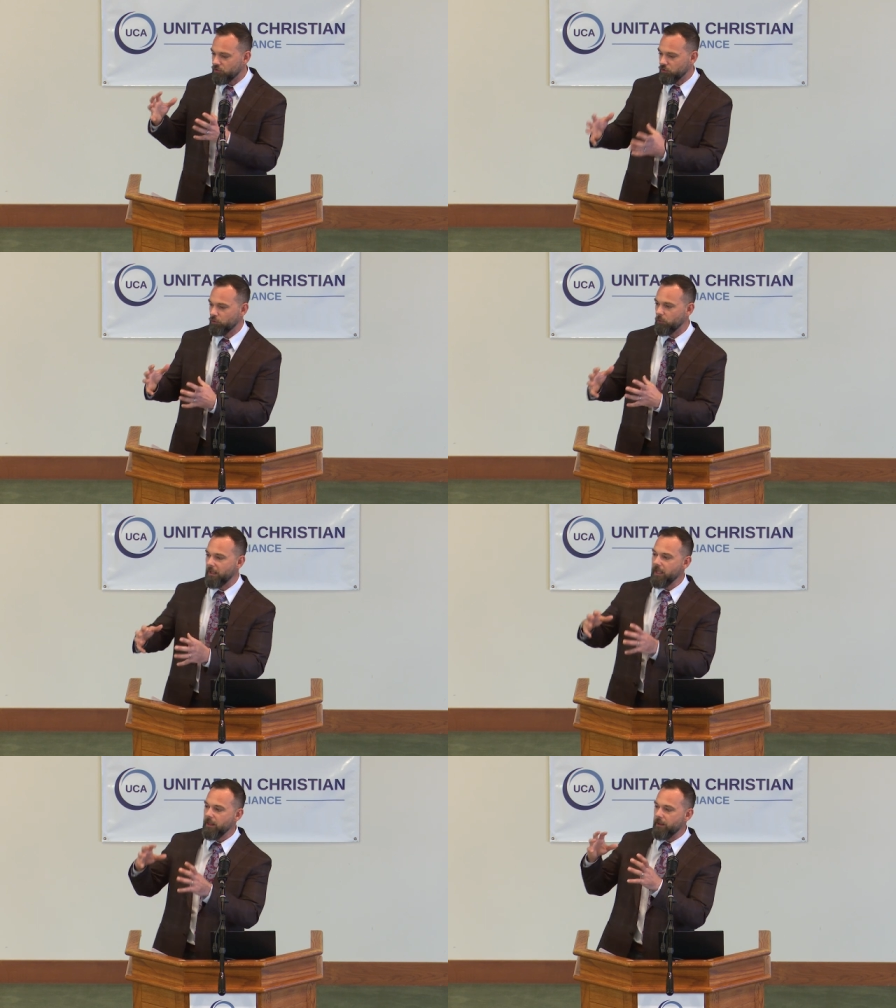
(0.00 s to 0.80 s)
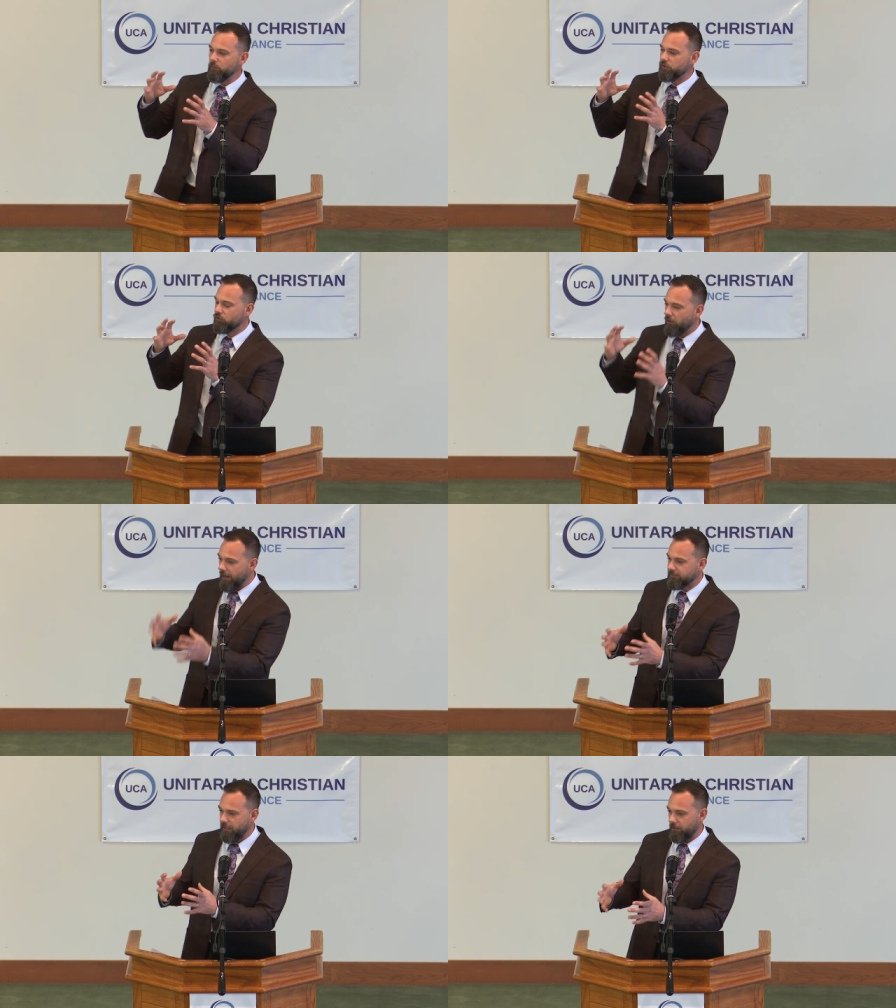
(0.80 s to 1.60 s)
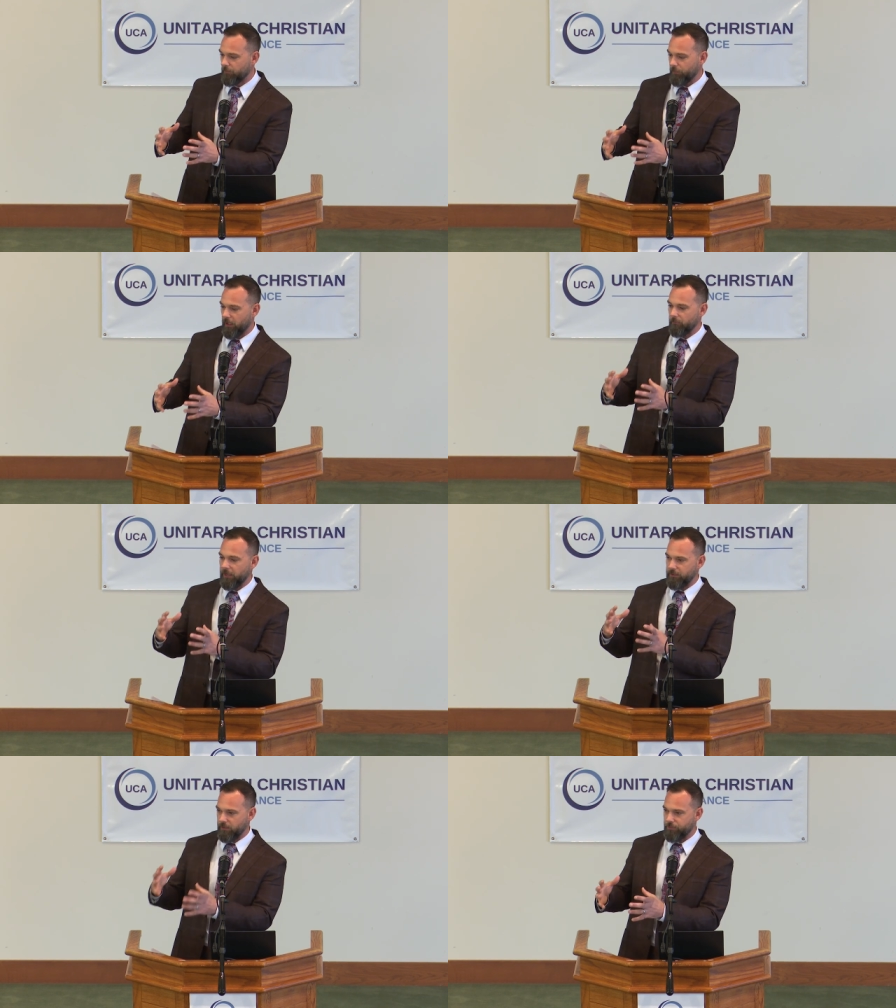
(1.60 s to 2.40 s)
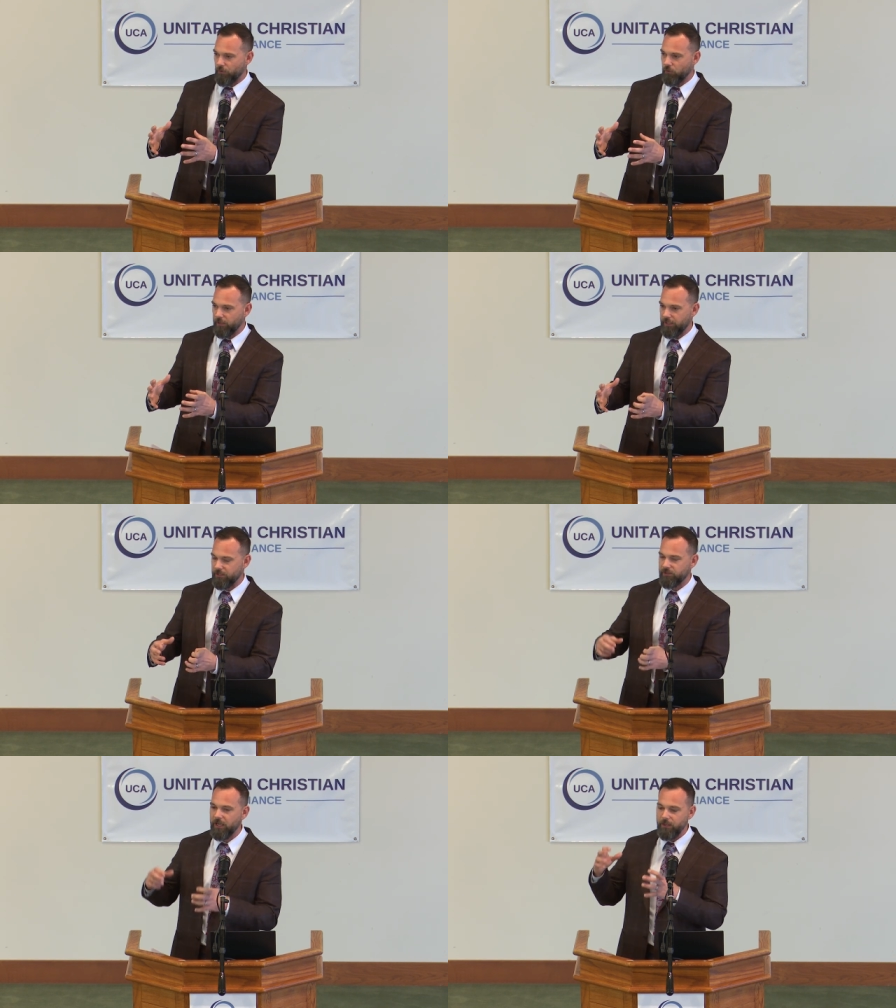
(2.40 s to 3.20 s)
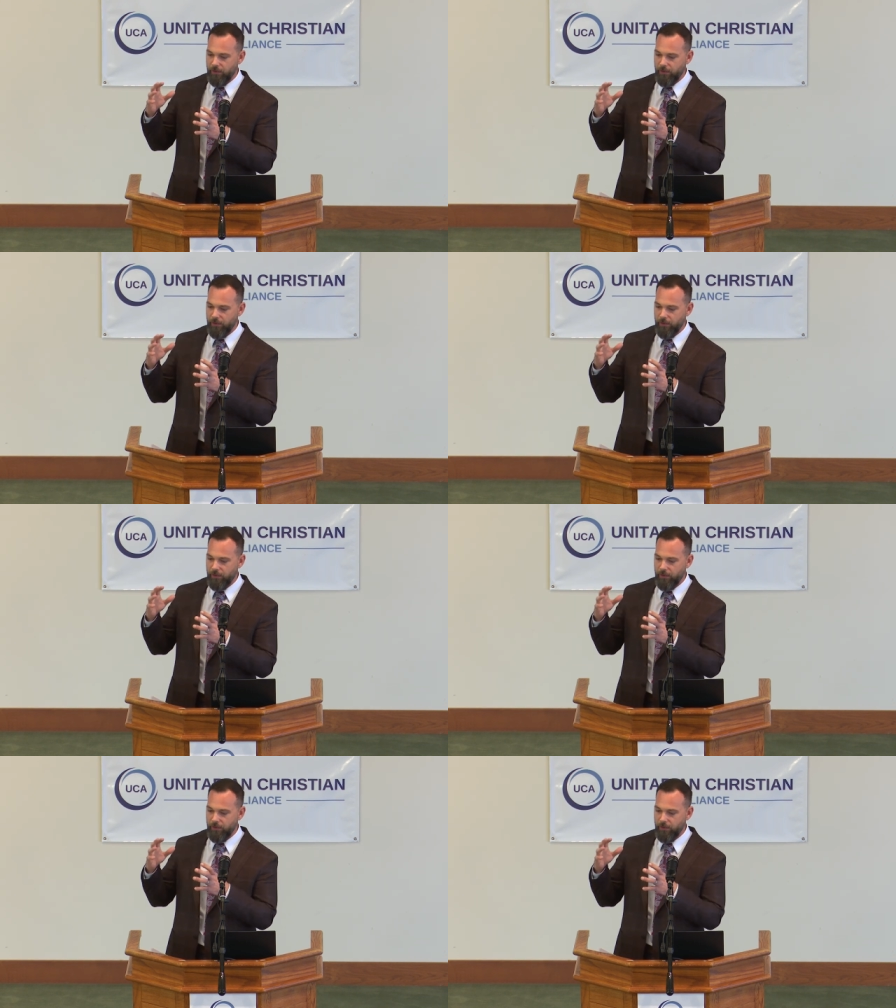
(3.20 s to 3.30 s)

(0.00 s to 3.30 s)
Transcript: is a group that was cracked down upon by the authorities.